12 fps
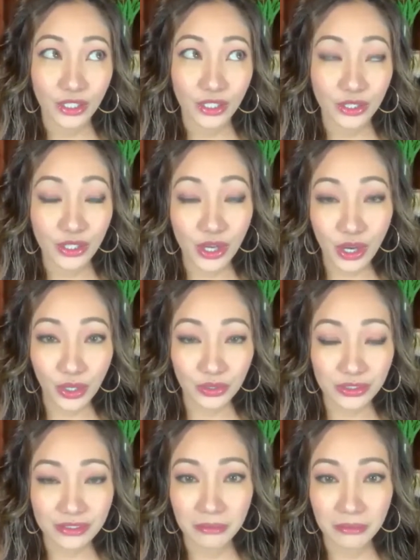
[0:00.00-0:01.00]
no,
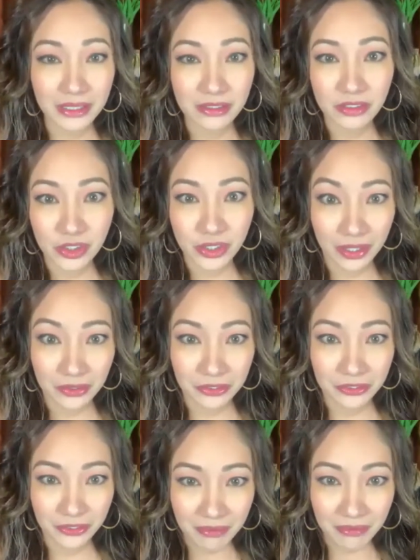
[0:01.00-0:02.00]
somebody's trying to
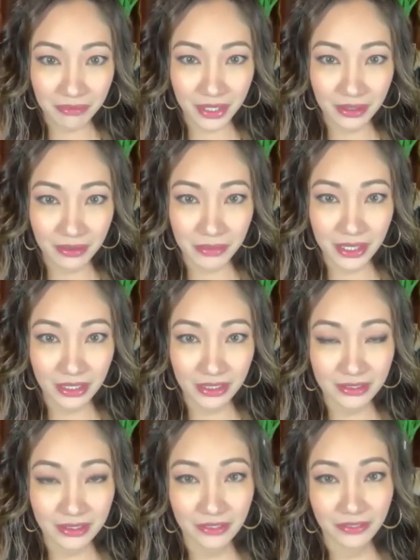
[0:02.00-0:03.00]
frame me
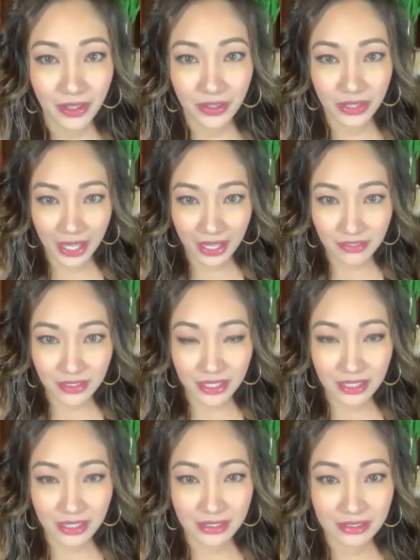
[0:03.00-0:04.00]
because I found
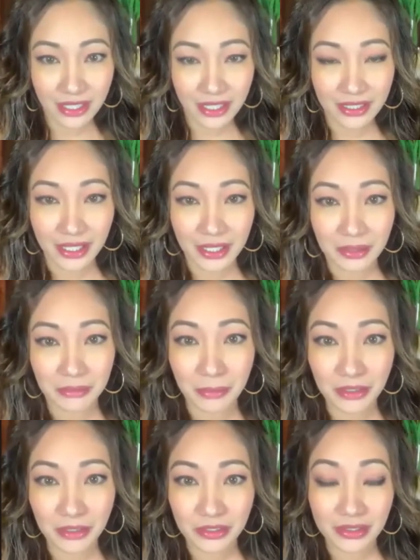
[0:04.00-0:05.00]
evidence and I am
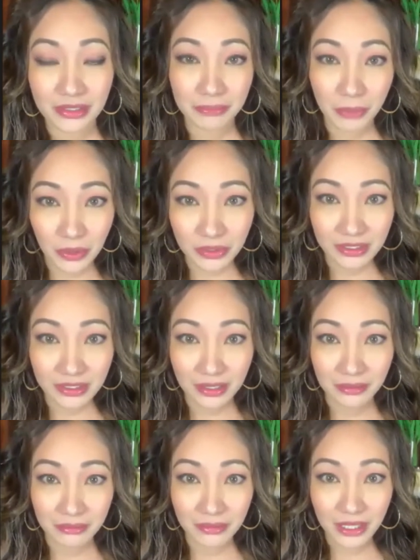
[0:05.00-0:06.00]
about to expose
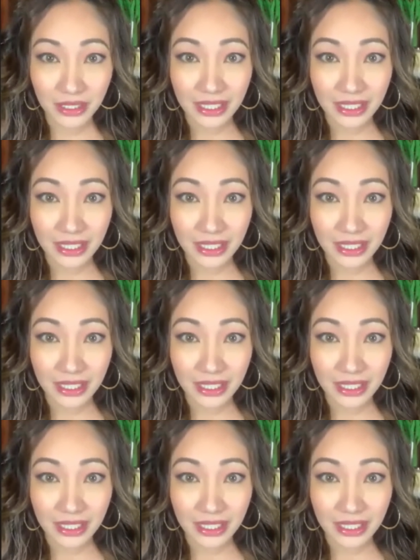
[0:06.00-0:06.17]
them.